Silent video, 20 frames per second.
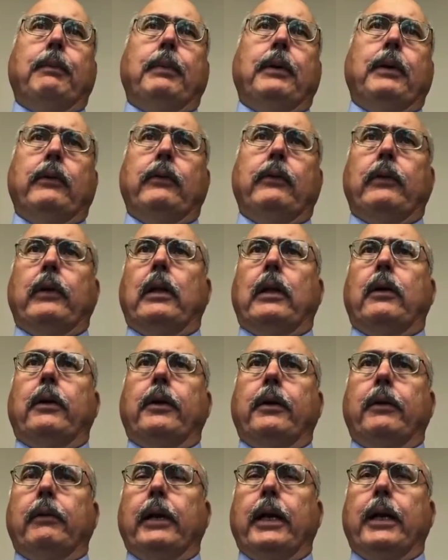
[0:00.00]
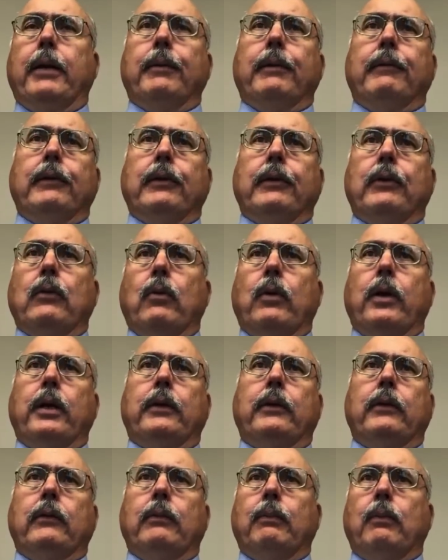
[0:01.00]
into sell our uranium inventory at
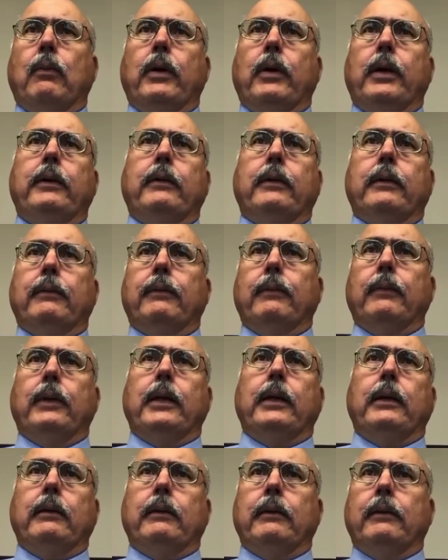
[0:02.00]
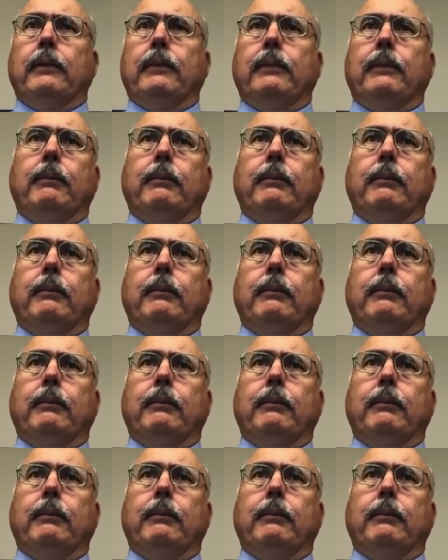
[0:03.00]
this point, if we, if,